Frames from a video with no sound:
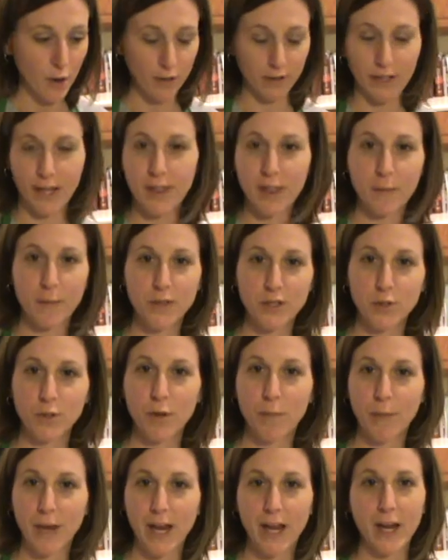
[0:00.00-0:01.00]
lay them into
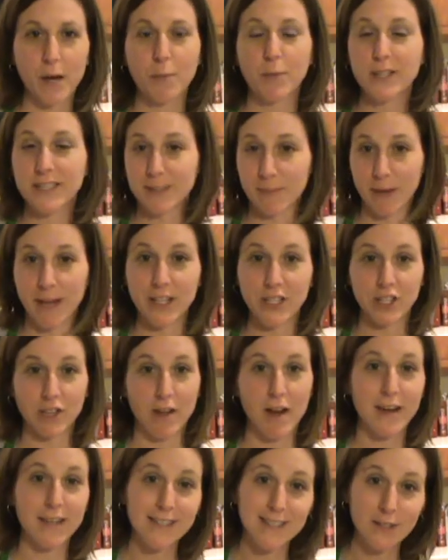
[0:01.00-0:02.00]
a pan and put some
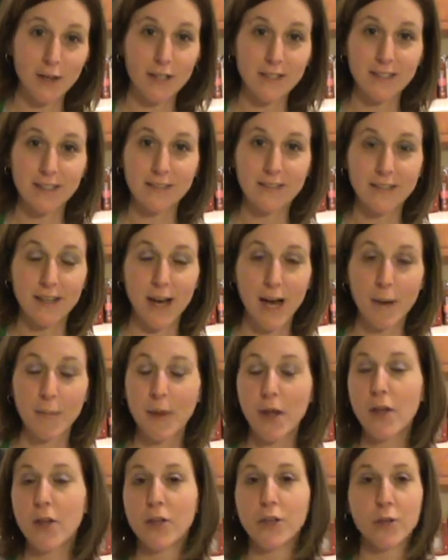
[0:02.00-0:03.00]
enchilada sauce on top.